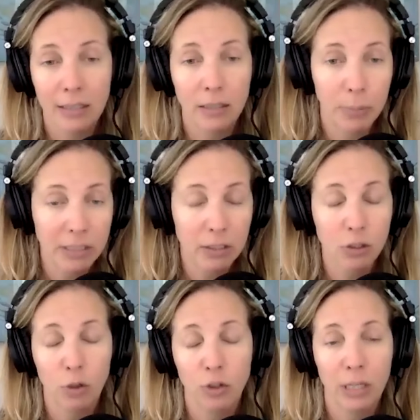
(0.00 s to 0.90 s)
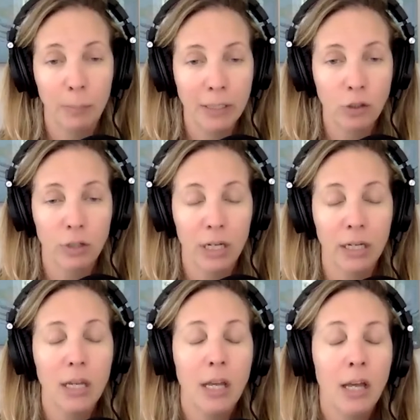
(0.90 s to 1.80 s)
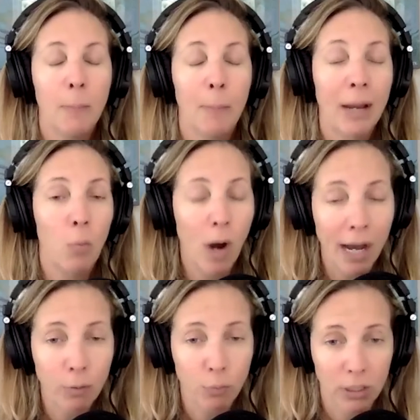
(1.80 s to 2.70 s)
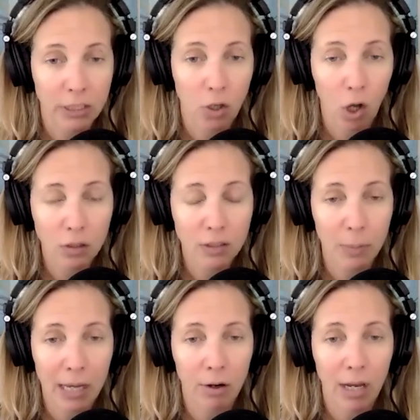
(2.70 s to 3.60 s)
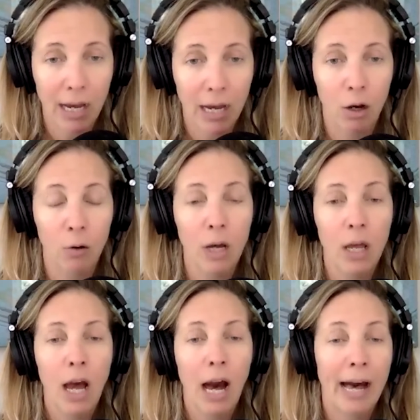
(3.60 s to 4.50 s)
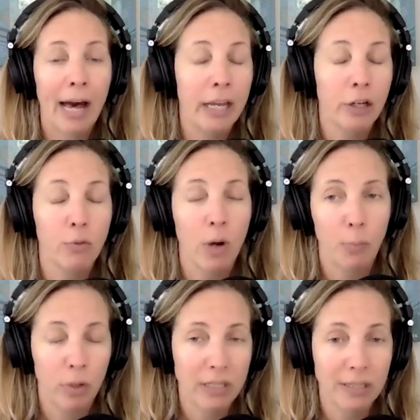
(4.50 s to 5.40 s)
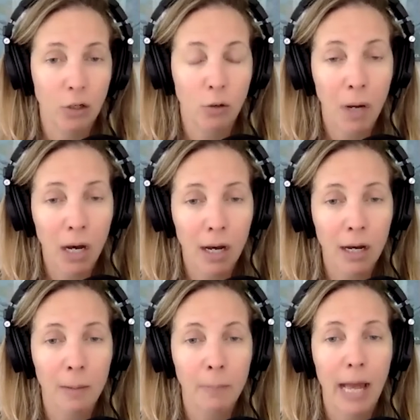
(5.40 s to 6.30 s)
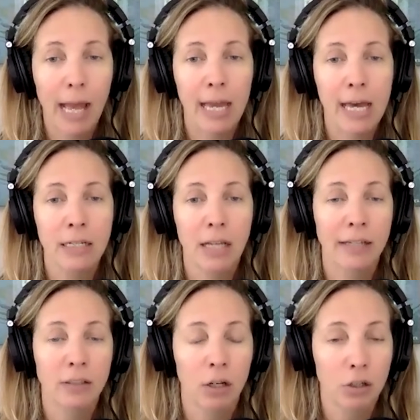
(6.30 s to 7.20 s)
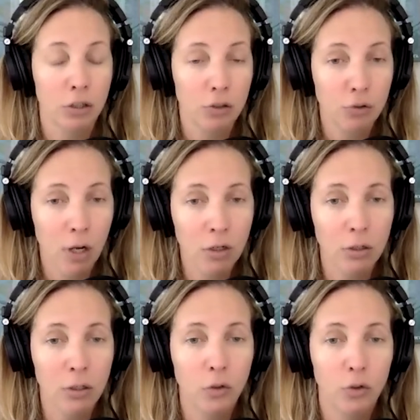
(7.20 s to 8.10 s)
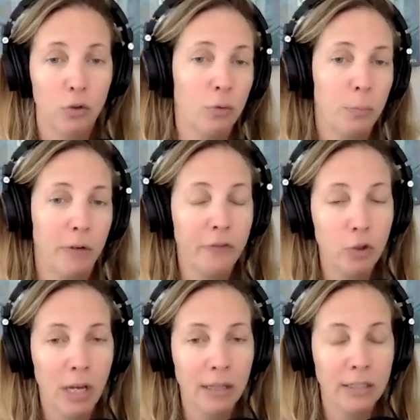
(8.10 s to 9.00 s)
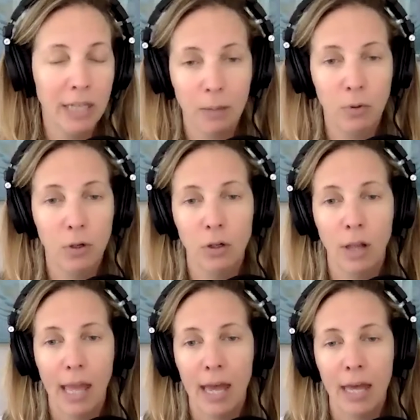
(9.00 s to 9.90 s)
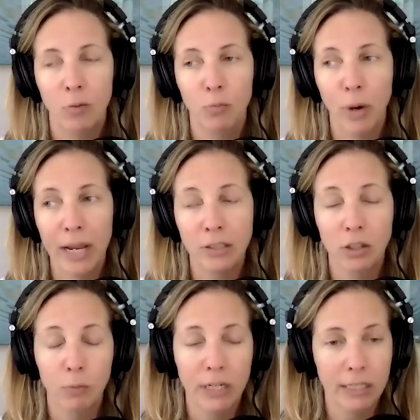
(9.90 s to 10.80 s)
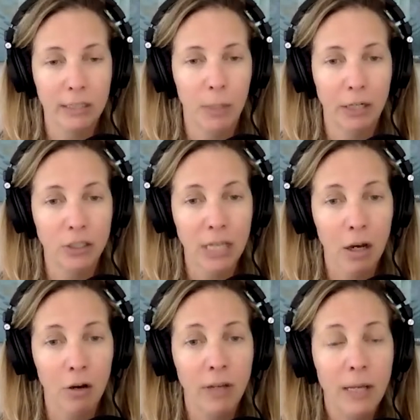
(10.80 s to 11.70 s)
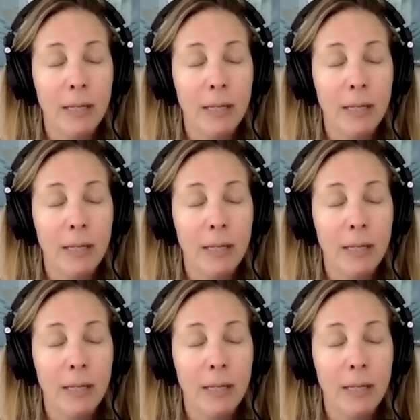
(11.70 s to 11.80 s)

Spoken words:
and the business coaching and mentoring, my why really talks about how I grew up with a single mom and I saw her struggle to put food on the table and raise 3 kids by herself.